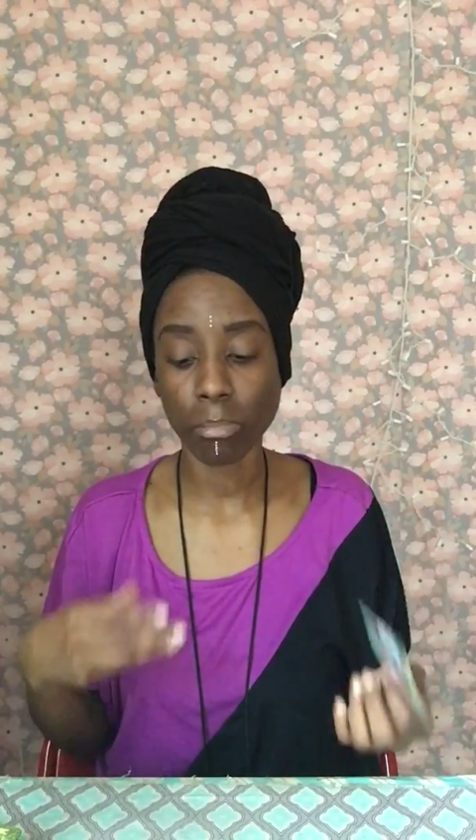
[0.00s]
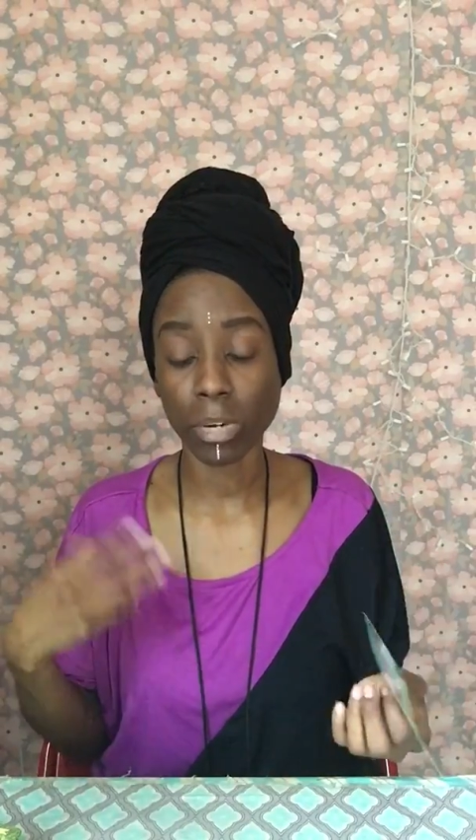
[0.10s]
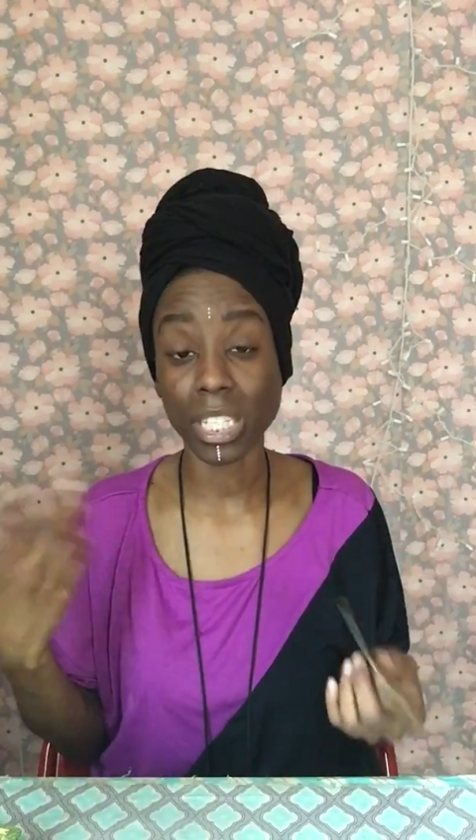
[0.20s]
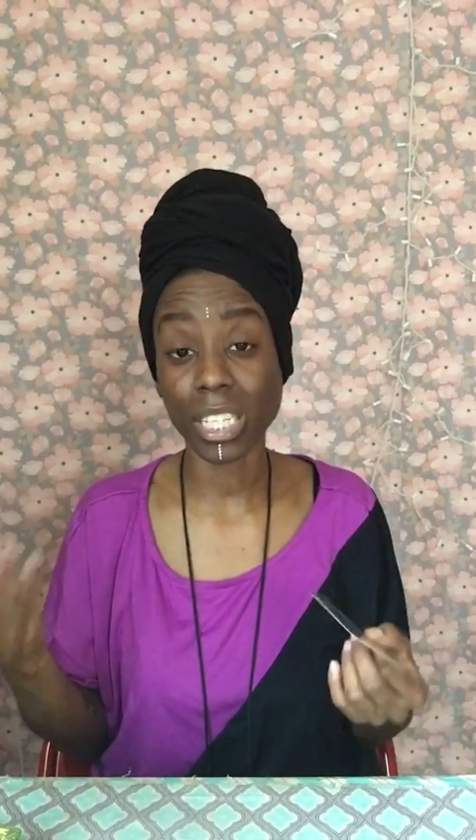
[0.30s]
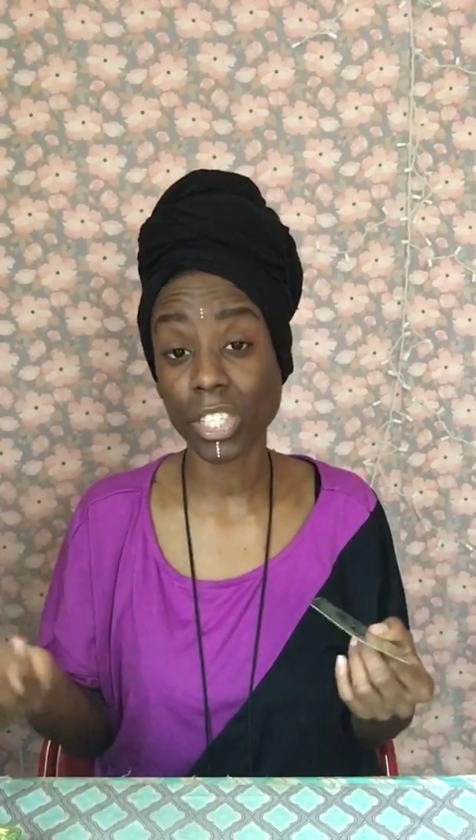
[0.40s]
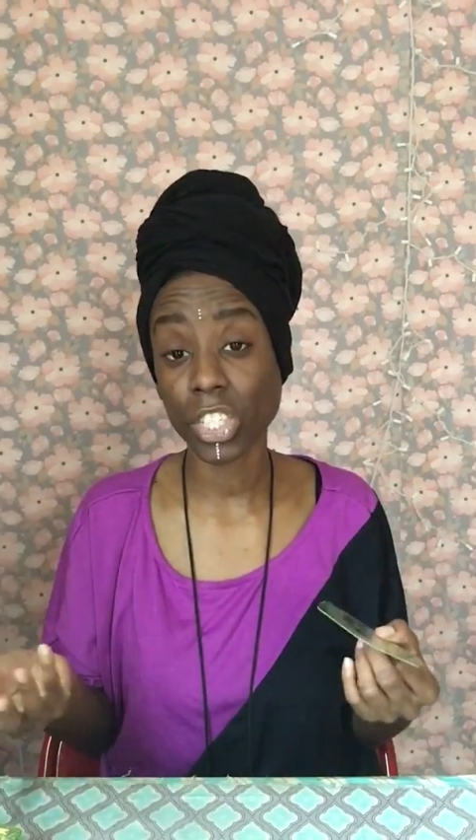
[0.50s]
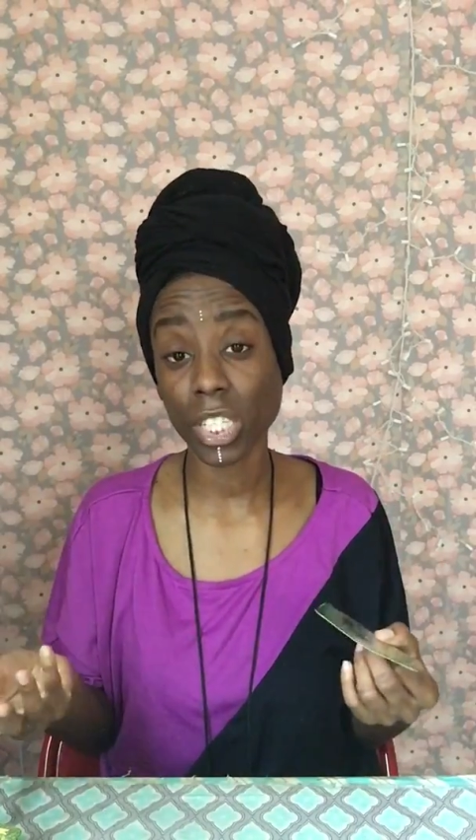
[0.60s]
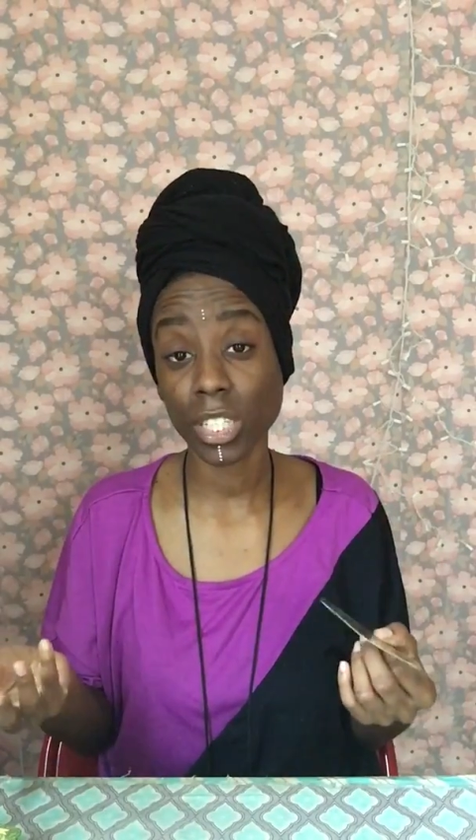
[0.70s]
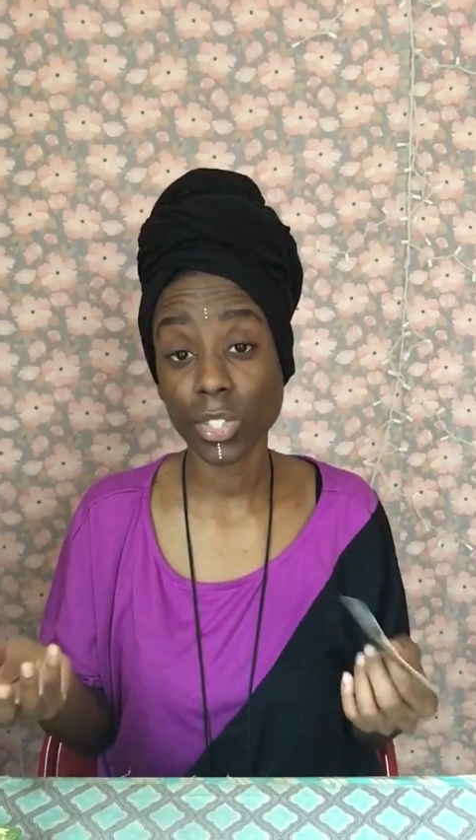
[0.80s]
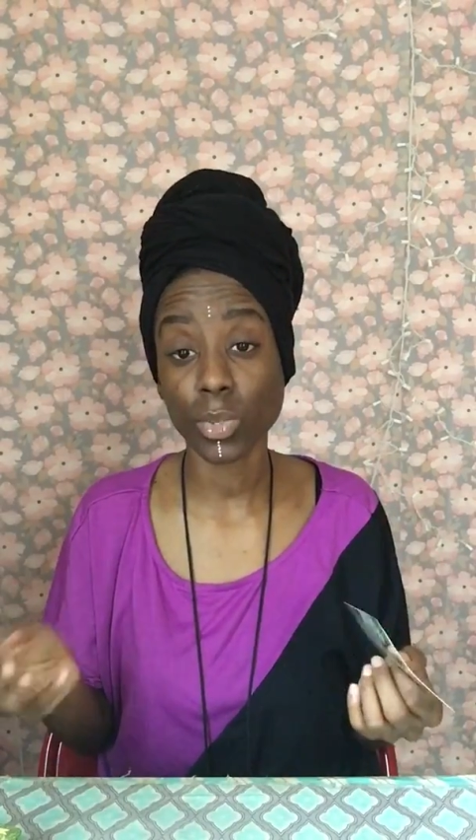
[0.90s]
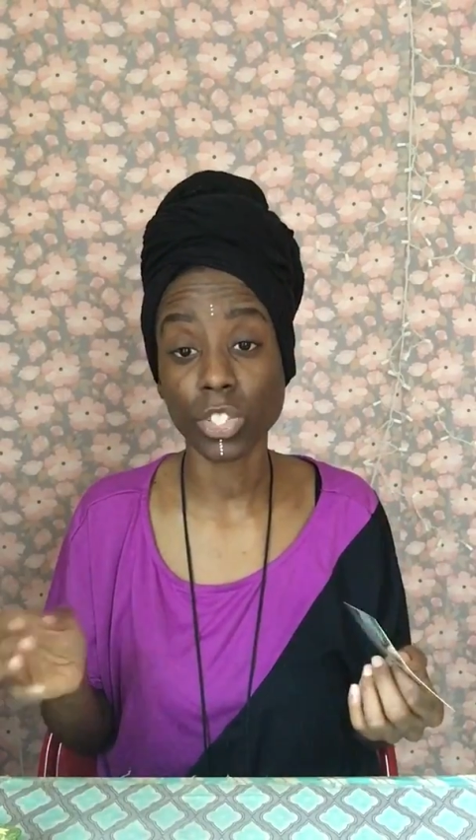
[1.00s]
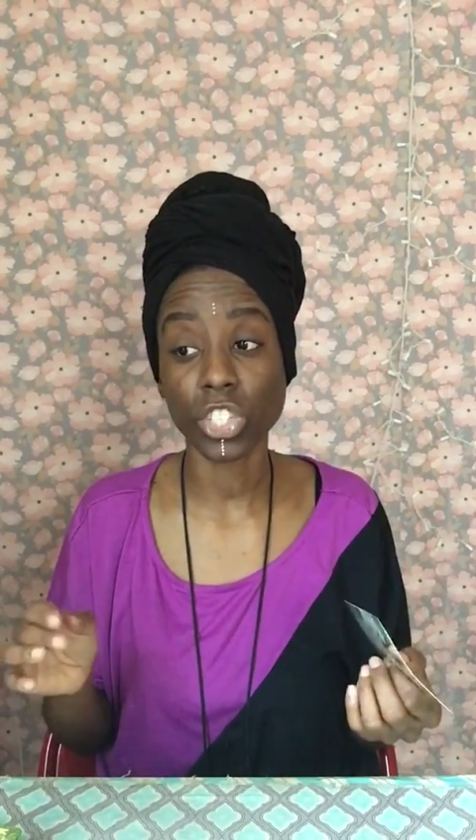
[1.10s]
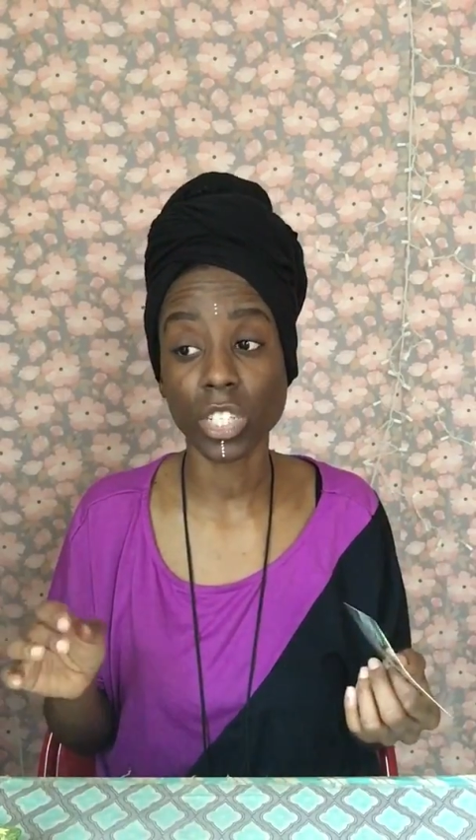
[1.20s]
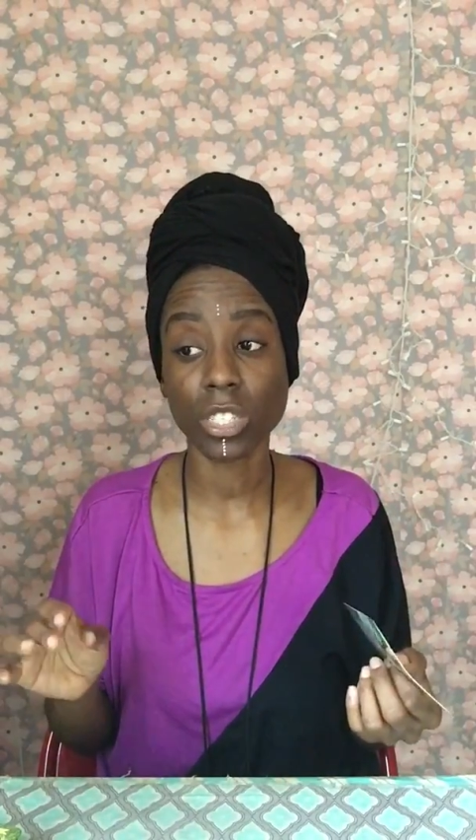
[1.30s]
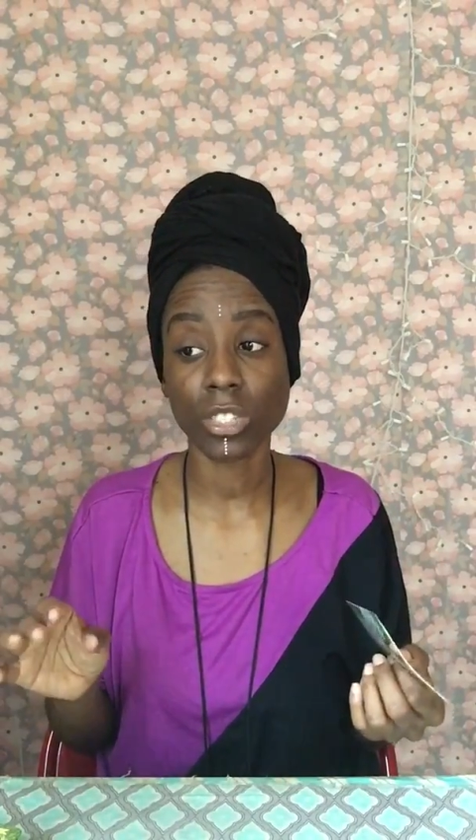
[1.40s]
predictions or
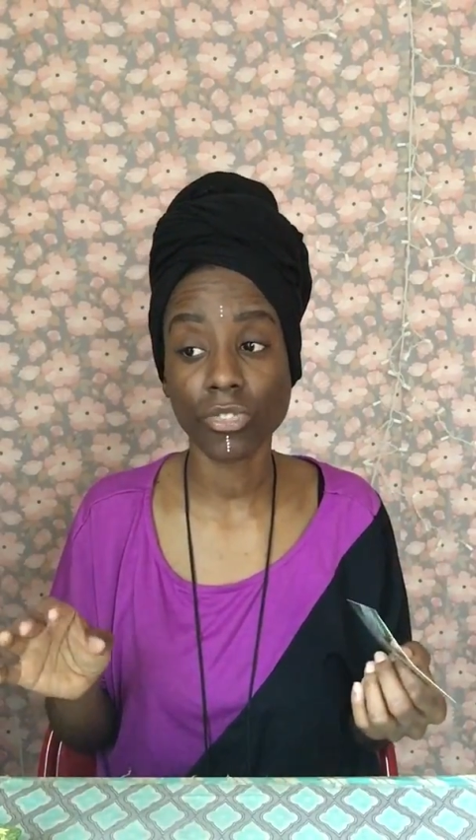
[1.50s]
just